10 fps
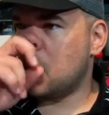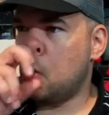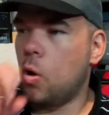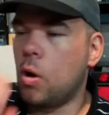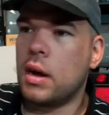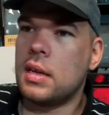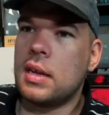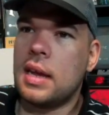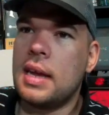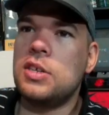Or
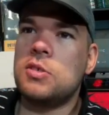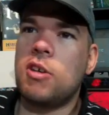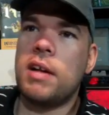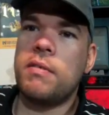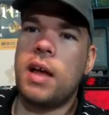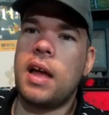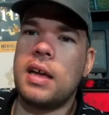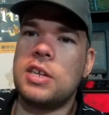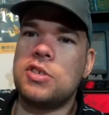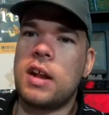he's trying to
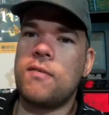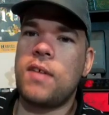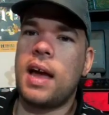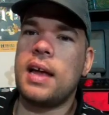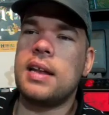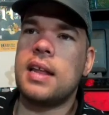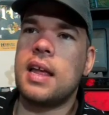he's trying to find